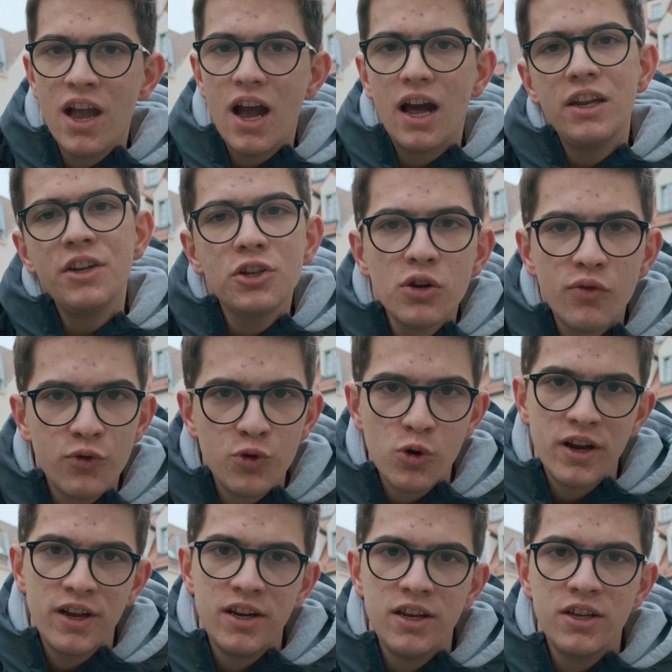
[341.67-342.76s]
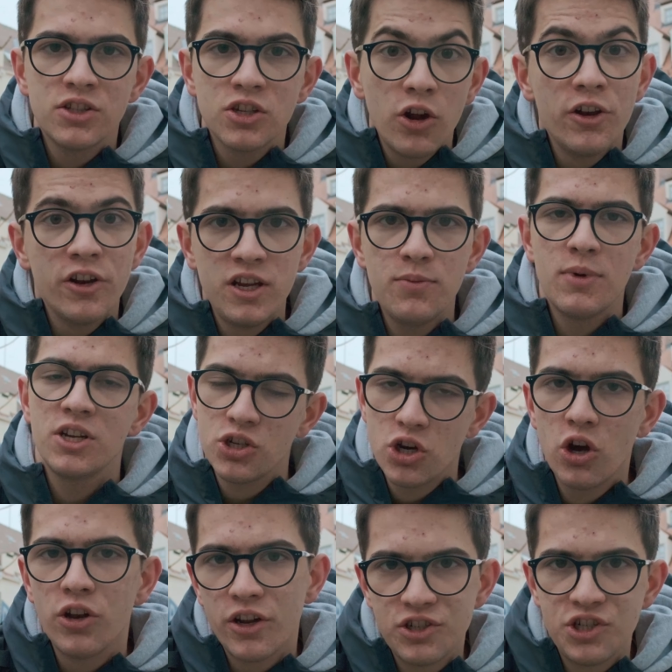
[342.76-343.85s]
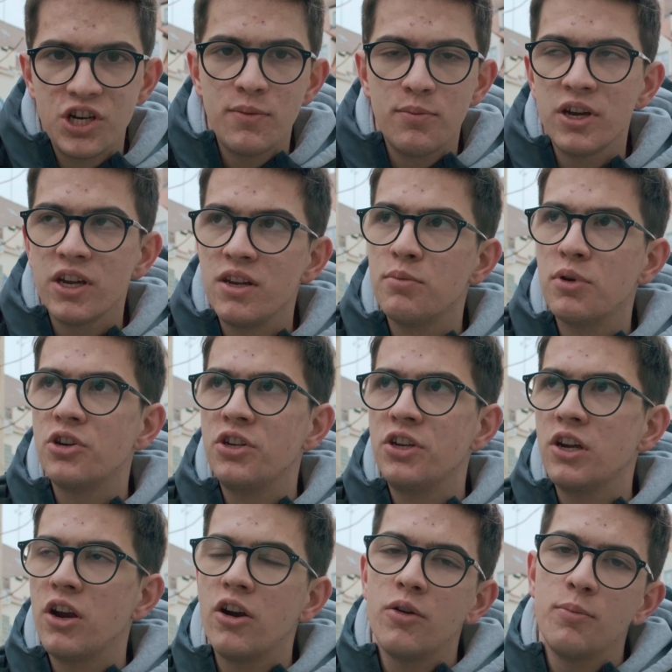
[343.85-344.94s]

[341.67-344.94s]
a little few edits on the image, on the JPEG in particular,